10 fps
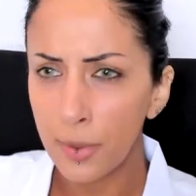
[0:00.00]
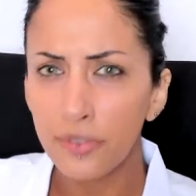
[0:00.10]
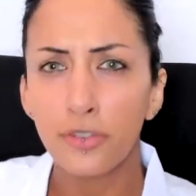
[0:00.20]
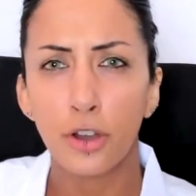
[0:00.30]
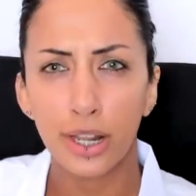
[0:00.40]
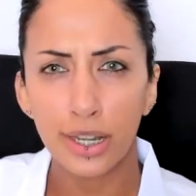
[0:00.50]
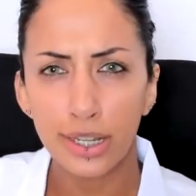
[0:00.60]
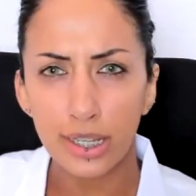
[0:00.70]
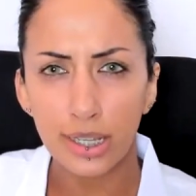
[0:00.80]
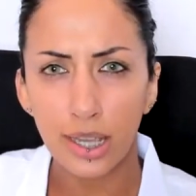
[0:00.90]
If you've got
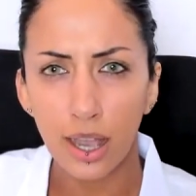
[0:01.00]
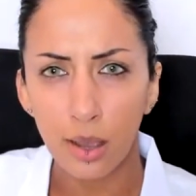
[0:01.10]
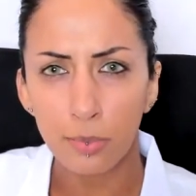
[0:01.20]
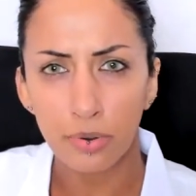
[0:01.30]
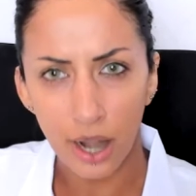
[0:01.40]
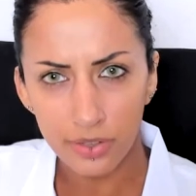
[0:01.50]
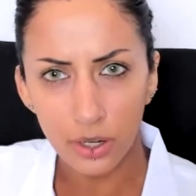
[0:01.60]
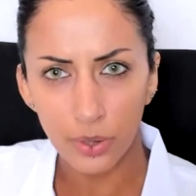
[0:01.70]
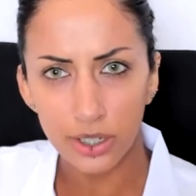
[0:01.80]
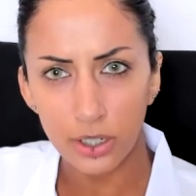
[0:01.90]
any private
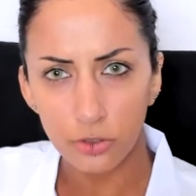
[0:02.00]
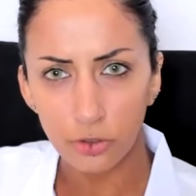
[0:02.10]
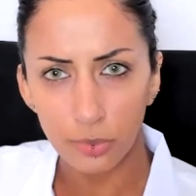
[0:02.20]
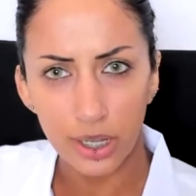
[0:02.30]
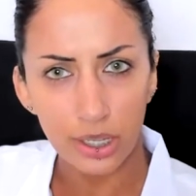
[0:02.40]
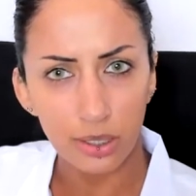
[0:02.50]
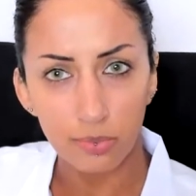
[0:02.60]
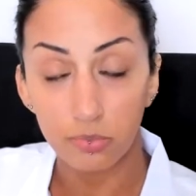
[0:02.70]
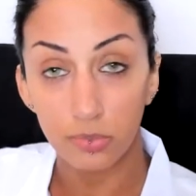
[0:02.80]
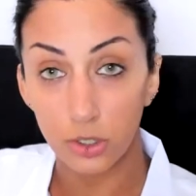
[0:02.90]
questions for me,
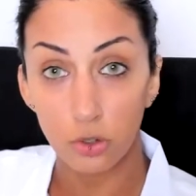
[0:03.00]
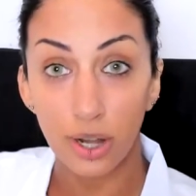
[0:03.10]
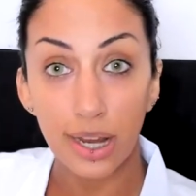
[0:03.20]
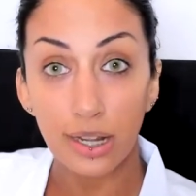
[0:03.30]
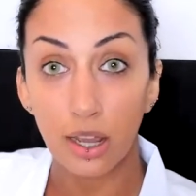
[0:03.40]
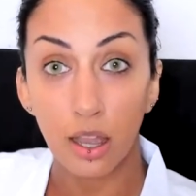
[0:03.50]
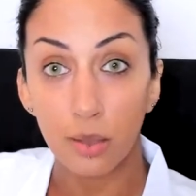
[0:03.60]
great.